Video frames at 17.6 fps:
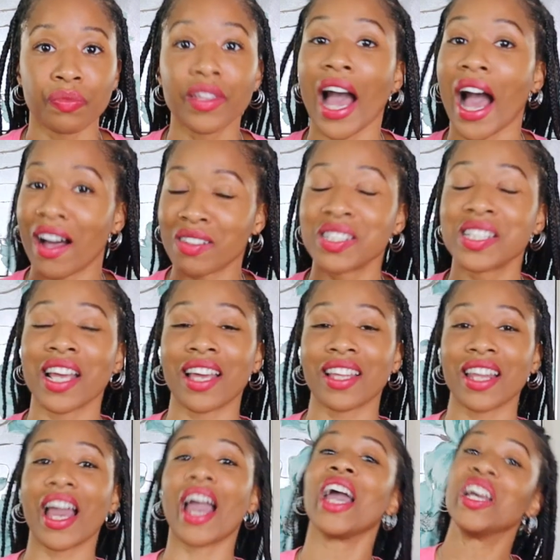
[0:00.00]
I'll say
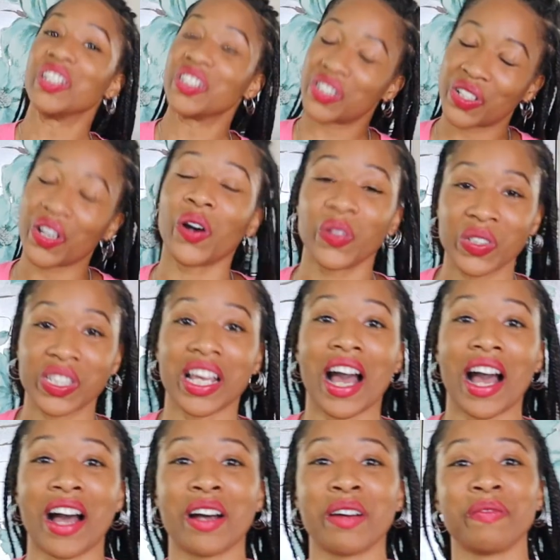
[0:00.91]
that. It's go
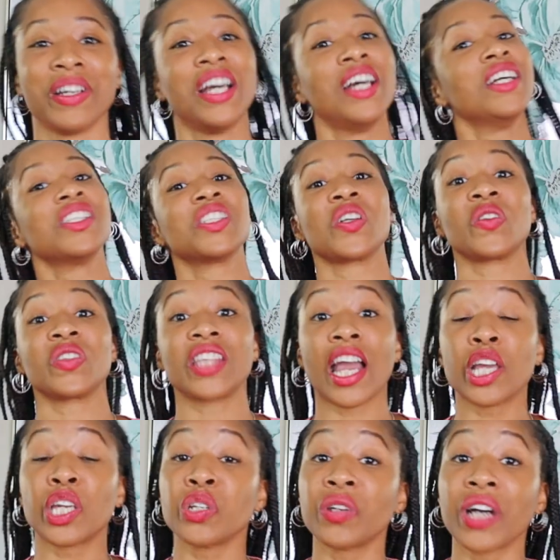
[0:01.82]
time. So
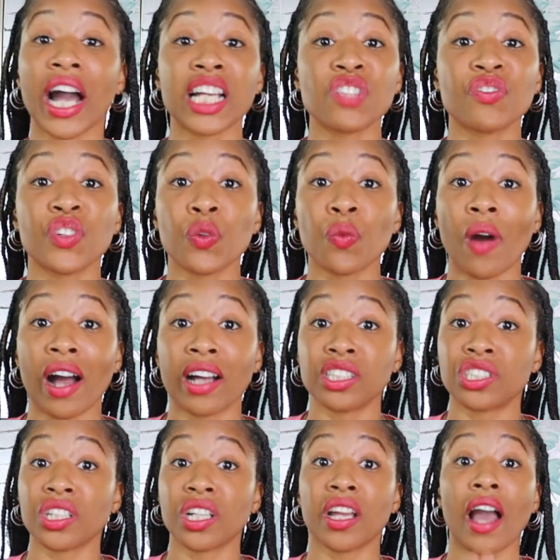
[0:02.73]
thank you guys for
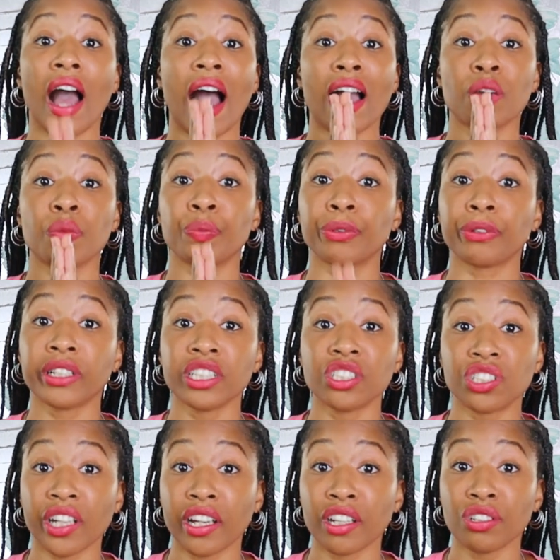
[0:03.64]
watching. I
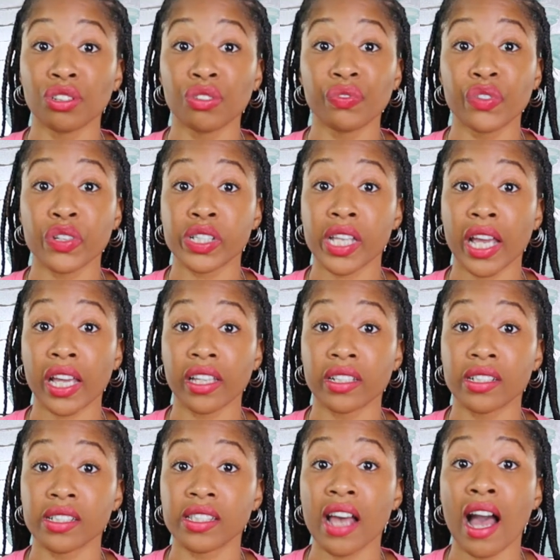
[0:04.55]
appreciate you for
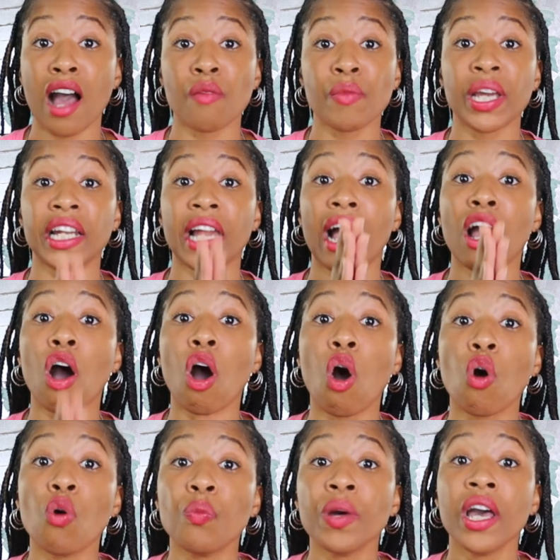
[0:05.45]
taking the time, and I
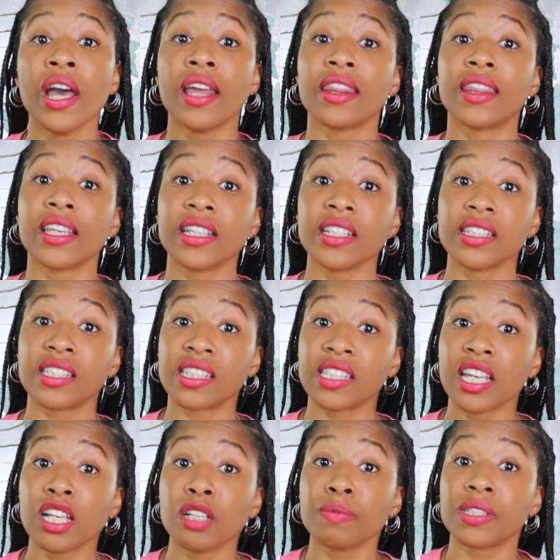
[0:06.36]
hope these
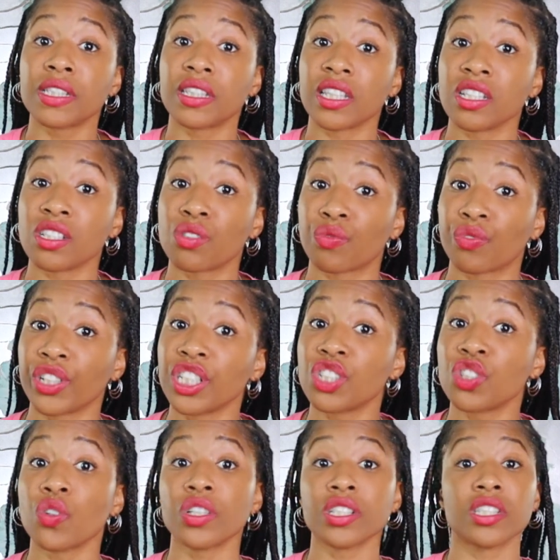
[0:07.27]
tips, these
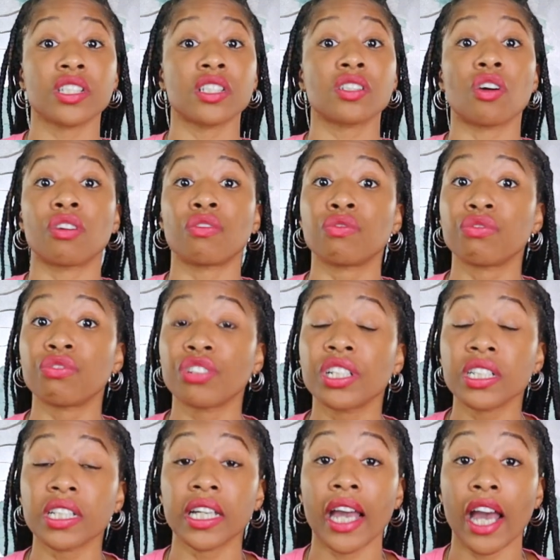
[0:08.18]
resources are
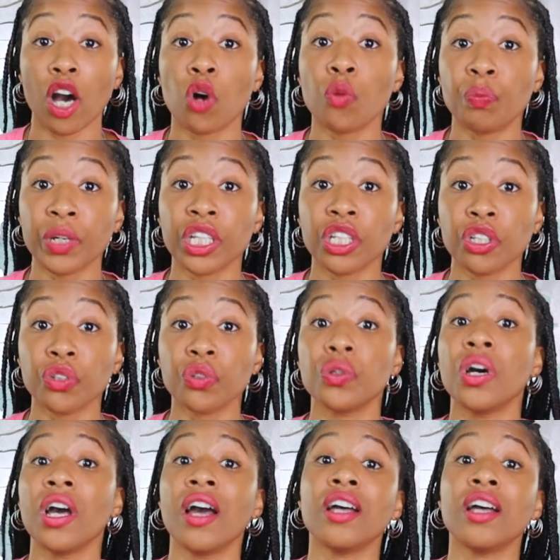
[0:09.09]
really helping you.